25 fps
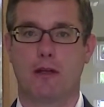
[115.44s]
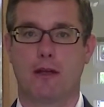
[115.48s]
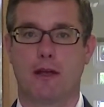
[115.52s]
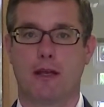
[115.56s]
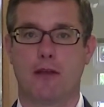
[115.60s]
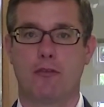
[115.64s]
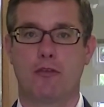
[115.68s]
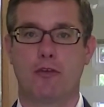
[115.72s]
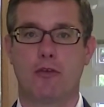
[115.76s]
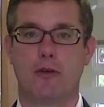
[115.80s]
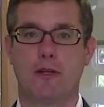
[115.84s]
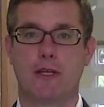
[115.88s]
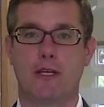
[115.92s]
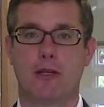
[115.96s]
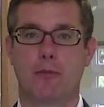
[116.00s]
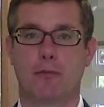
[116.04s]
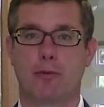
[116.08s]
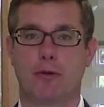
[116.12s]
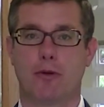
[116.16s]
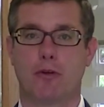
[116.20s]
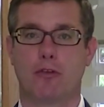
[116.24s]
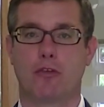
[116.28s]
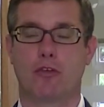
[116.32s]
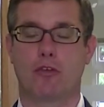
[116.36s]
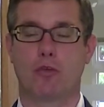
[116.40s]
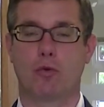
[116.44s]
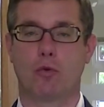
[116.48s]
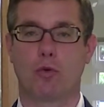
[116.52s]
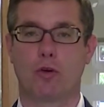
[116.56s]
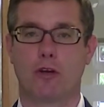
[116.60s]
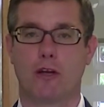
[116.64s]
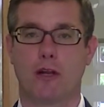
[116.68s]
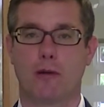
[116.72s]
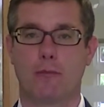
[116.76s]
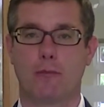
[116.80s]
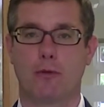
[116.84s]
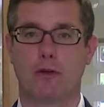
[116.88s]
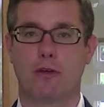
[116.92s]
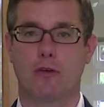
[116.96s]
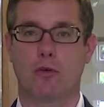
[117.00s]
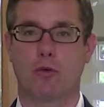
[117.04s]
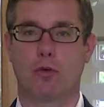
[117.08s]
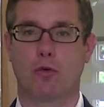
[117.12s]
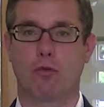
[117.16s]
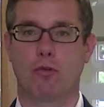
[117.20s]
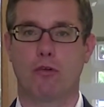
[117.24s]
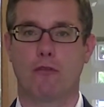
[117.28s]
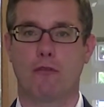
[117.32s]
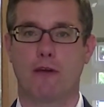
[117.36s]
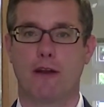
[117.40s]
If you need a purchase order number
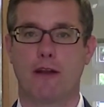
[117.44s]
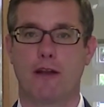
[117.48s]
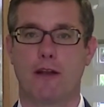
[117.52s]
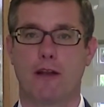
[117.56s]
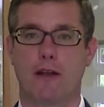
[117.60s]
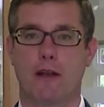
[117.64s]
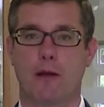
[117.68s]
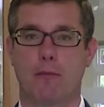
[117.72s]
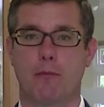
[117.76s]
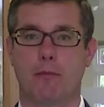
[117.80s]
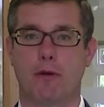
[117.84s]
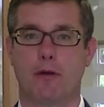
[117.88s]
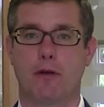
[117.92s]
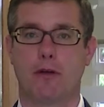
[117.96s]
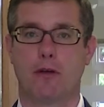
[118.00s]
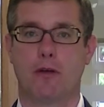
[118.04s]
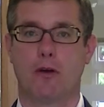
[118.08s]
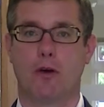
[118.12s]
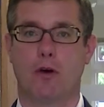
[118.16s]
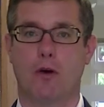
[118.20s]
or a vendor number